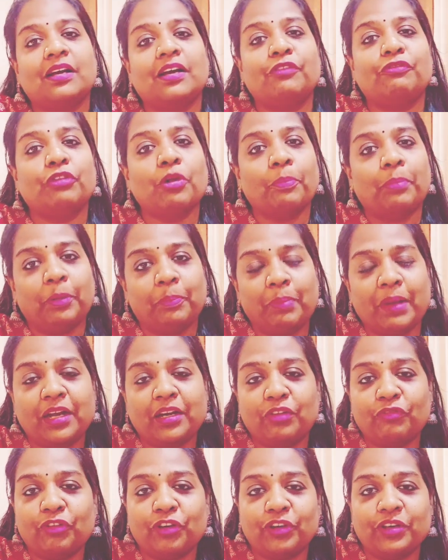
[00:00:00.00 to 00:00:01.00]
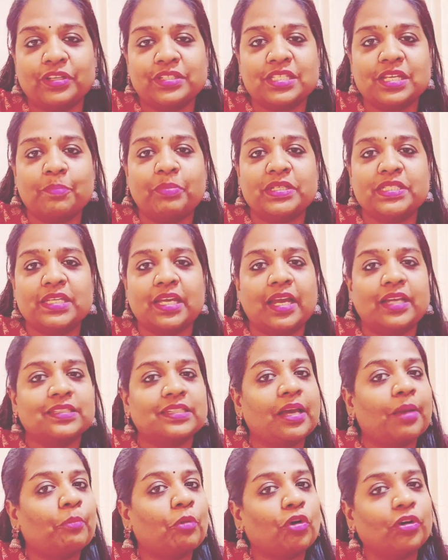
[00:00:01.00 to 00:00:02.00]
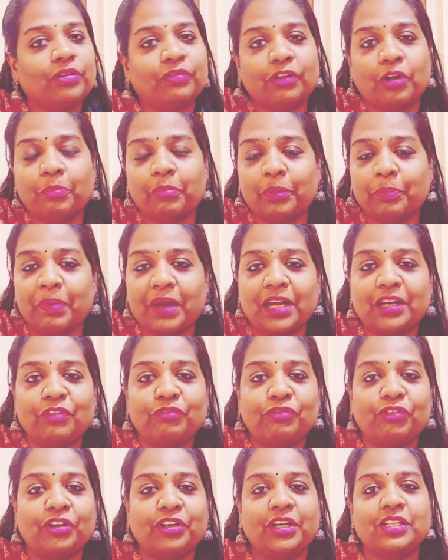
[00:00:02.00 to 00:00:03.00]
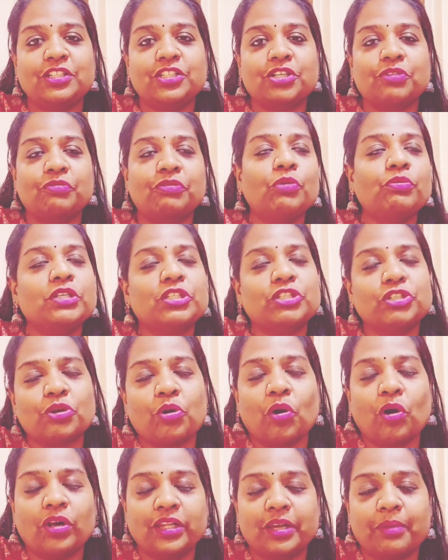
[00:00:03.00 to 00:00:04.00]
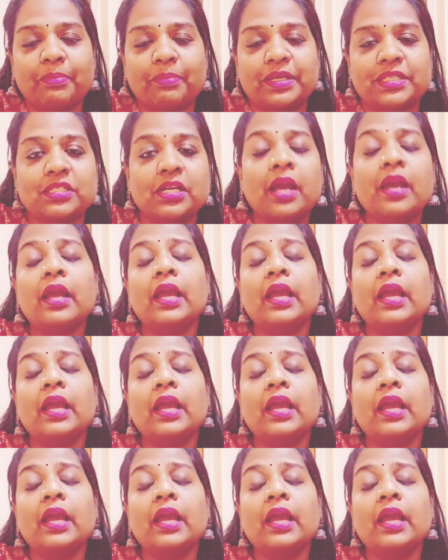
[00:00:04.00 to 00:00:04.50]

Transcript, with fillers: if you're preparing for your CPC exam or if you're preparing for your interview, wish you all the best.